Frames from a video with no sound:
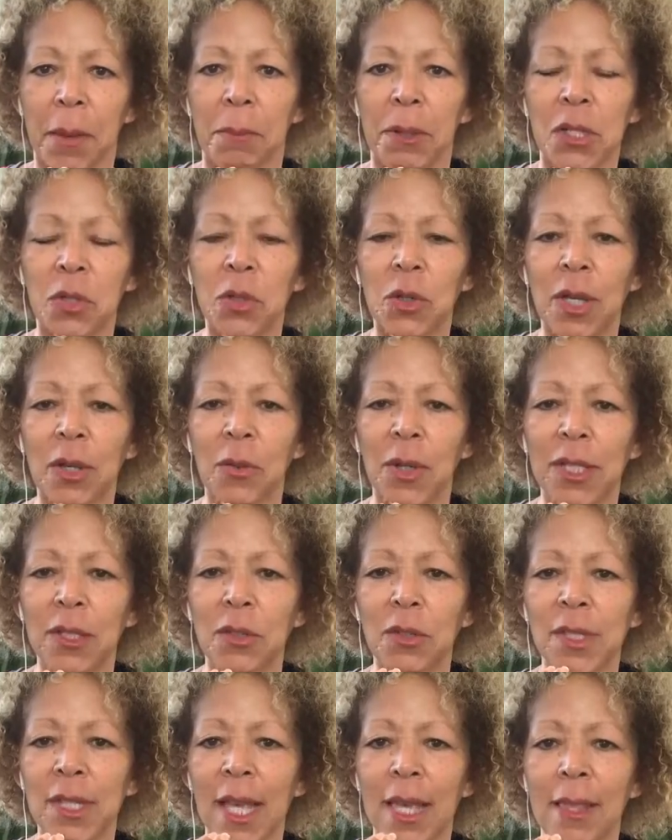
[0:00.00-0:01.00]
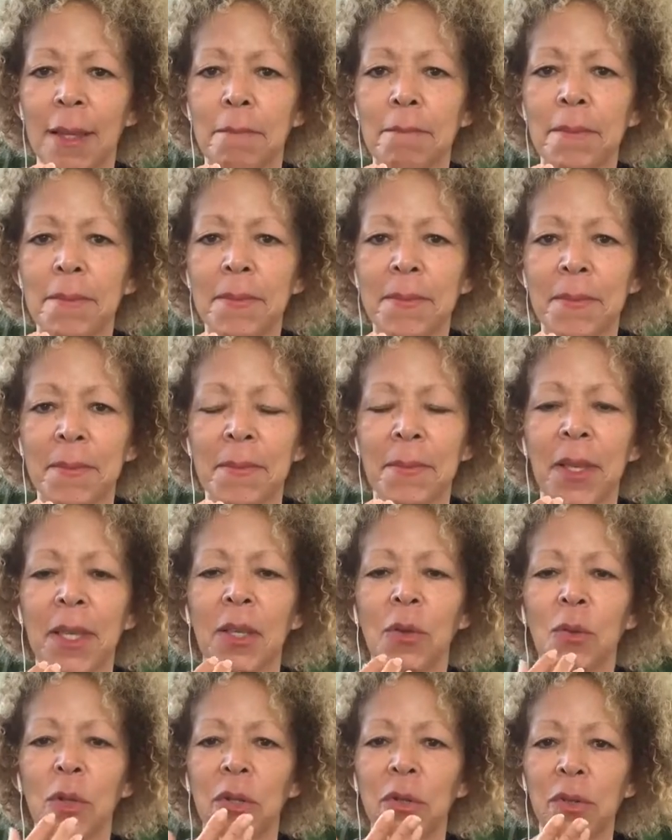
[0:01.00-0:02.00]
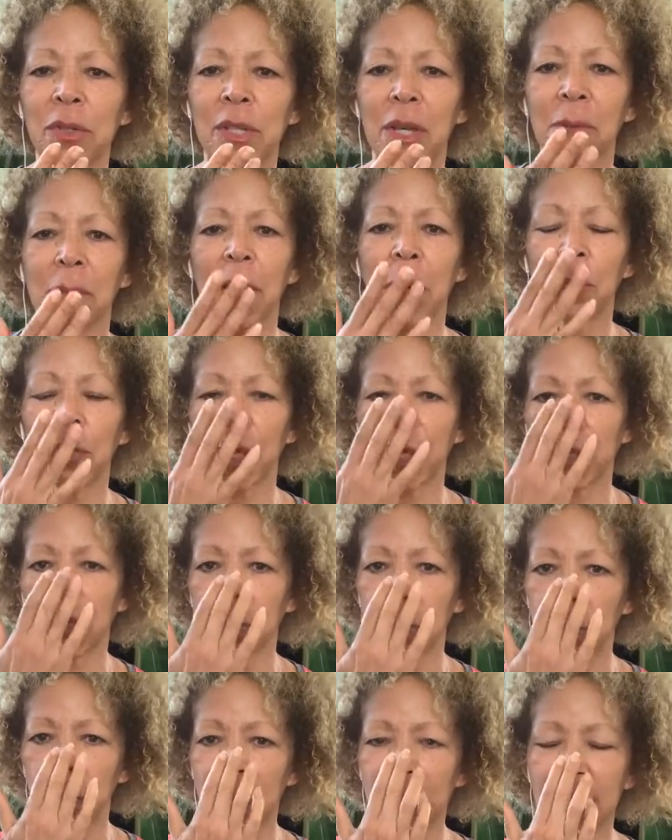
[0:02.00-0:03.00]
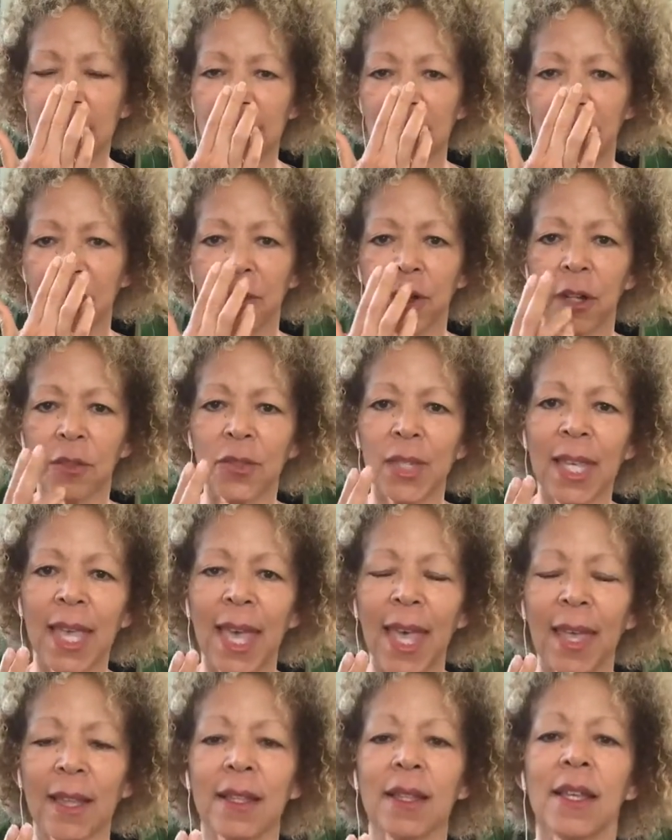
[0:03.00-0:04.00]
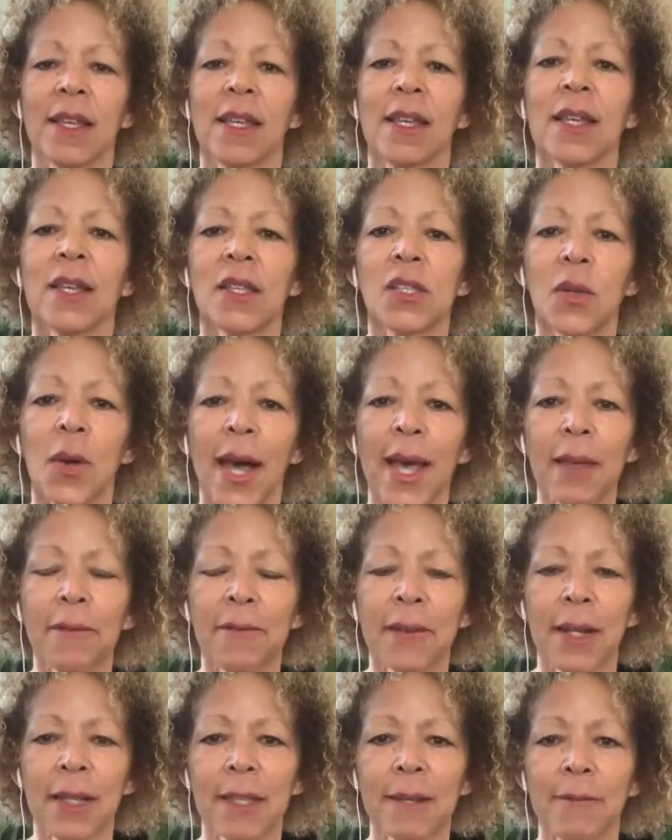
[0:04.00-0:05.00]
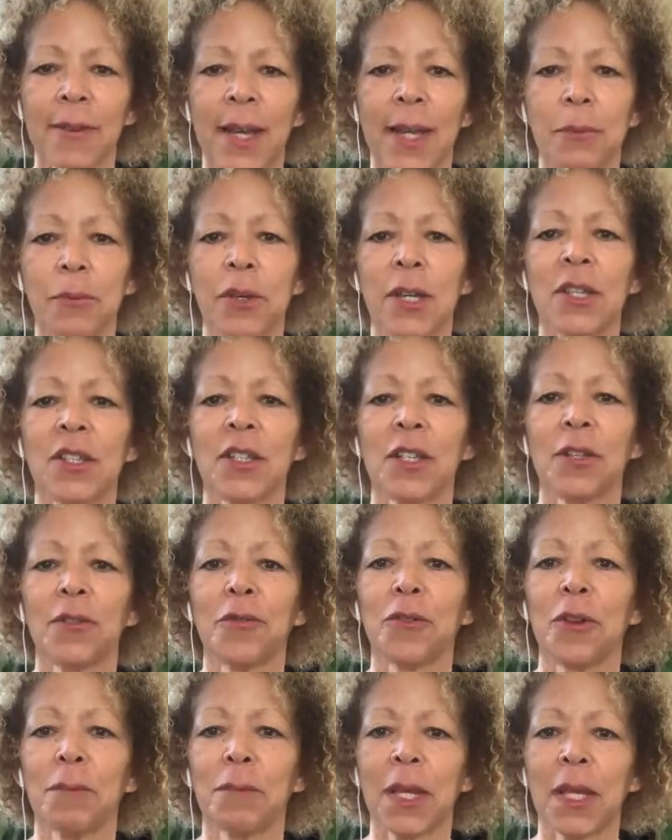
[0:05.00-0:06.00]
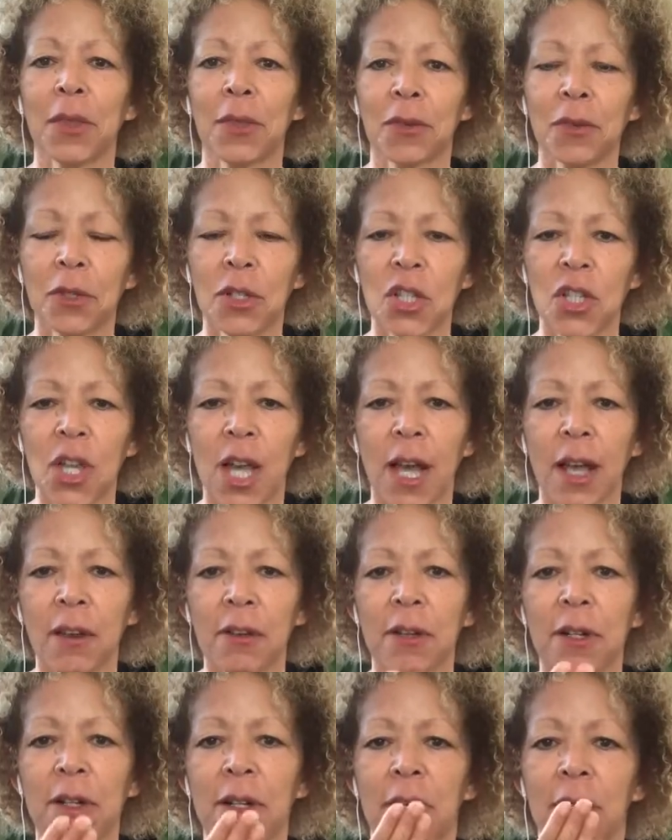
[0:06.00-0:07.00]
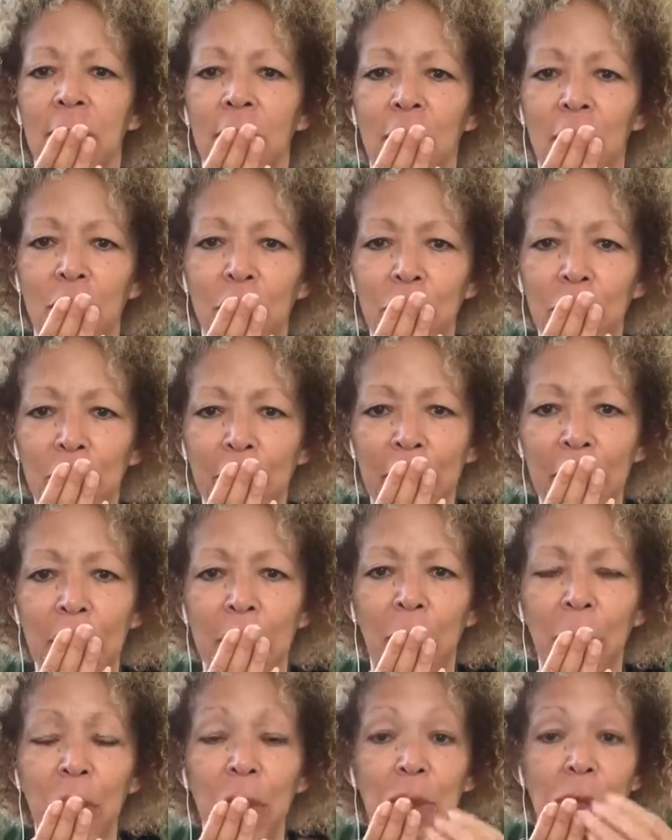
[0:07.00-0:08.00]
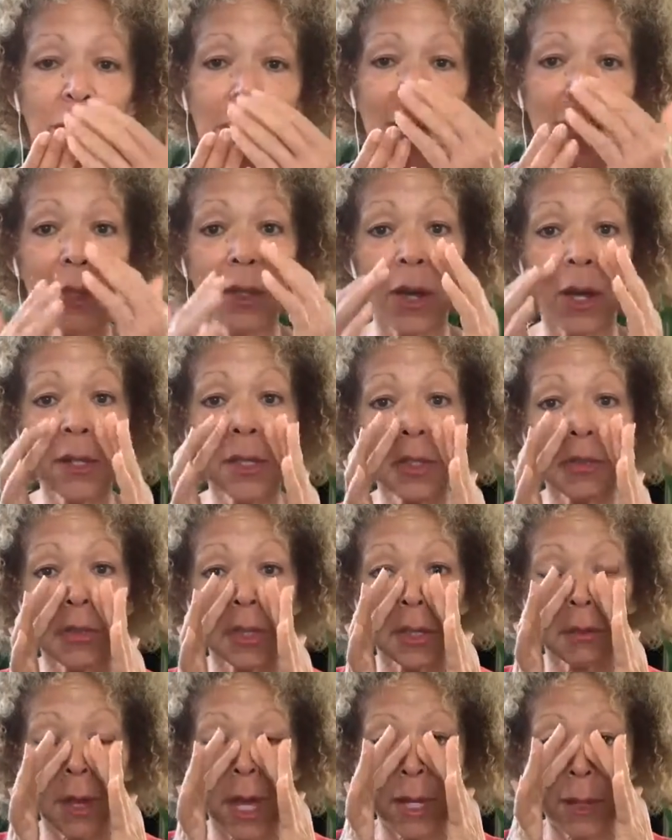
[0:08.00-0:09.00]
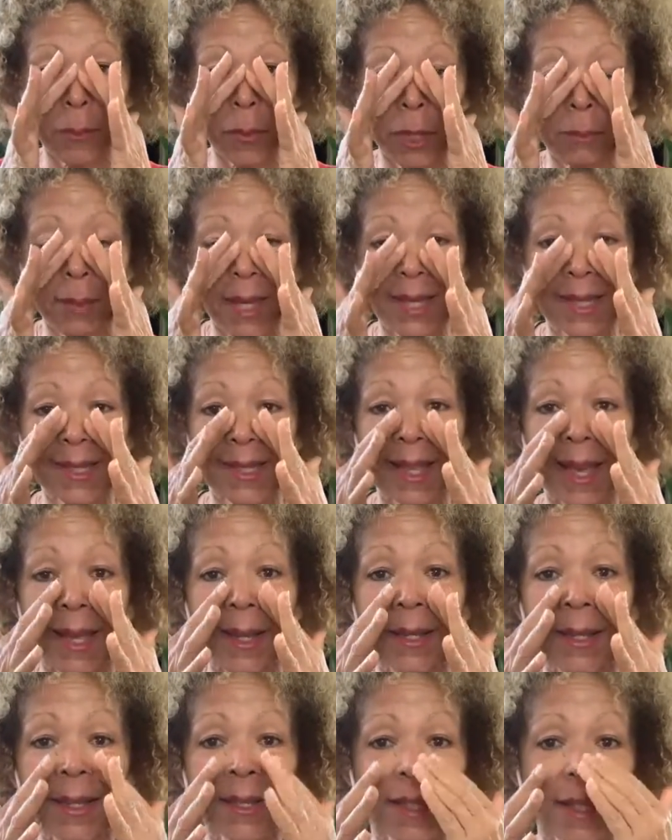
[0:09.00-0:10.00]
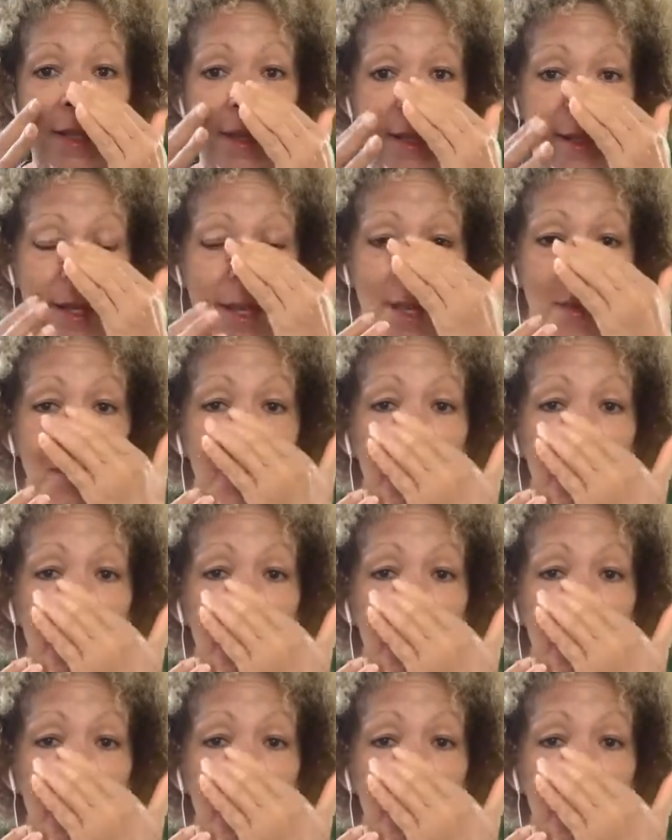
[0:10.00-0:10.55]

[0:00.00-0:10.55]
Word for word: But you, when you say the mm, you close your mouth and your nose is involved again. So I felt the vibration from my throat chakra through my mouth to my nostrils, right up to my sinuses.